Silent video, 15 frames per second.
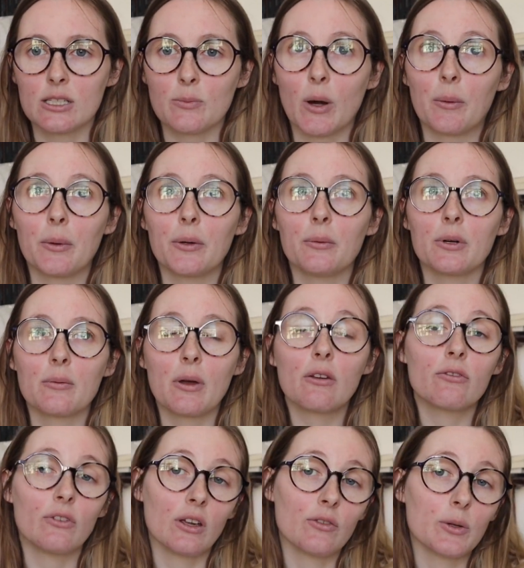It's probably one of my
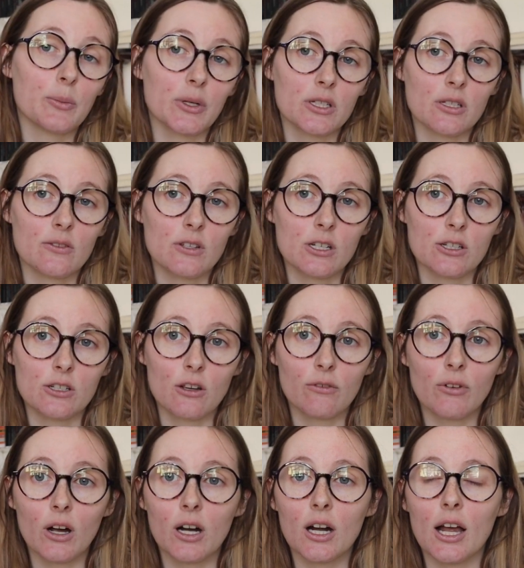favorite books of the year so
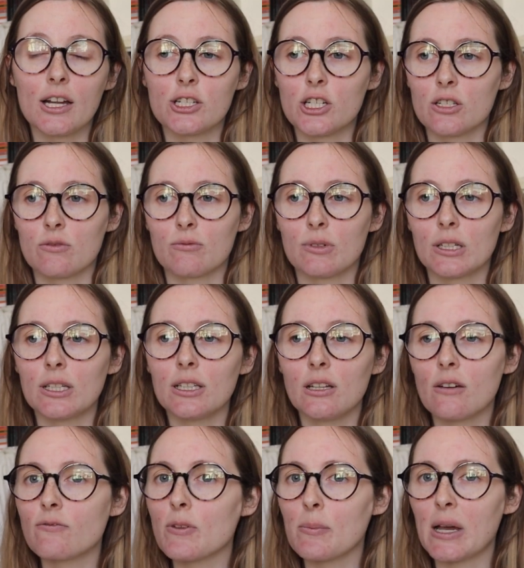far. I just really
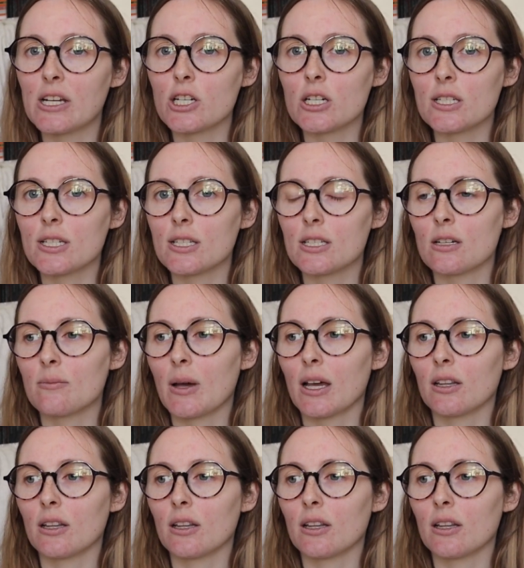loved the magic system.